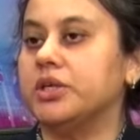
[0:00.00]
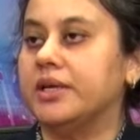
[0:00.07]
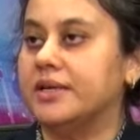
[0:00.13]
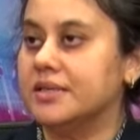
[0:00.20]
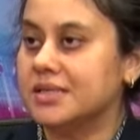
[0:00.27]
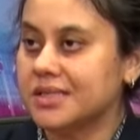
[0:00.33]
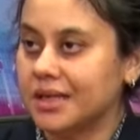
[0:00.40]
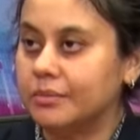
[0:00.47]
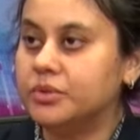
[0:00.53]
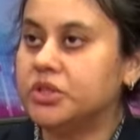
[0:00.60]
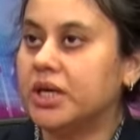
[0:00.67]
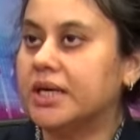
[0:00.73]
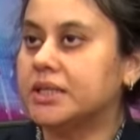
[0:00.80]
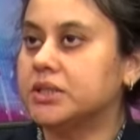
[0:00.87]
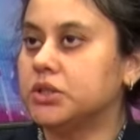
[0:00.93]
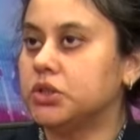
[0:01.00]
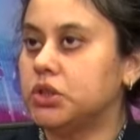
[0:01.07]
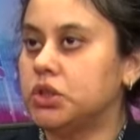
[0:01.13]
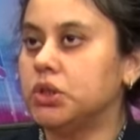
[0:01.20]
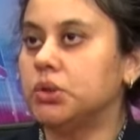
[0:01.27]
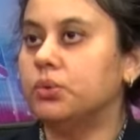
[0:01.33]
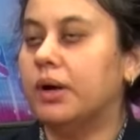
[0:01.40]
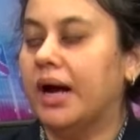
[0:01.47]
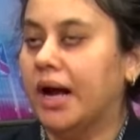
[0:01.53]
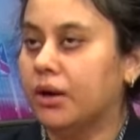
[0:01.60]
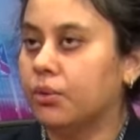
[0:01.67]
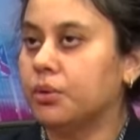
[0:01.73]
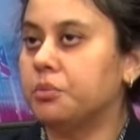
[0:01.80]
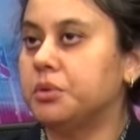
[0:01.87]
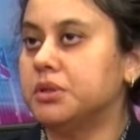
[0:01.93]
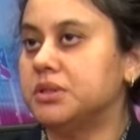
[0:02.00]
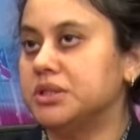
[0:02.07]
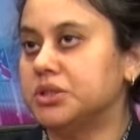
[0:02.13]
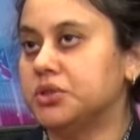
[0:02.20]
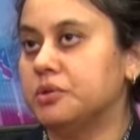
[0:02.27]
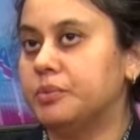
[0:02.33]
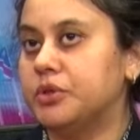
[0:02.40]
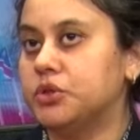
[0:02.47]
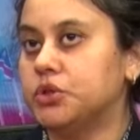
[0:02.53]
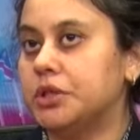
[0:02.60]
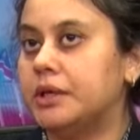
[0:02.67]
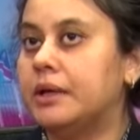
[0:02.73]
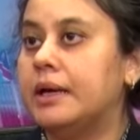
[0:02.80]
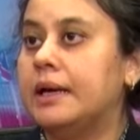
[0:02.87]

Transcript: is subject to equitable distribution.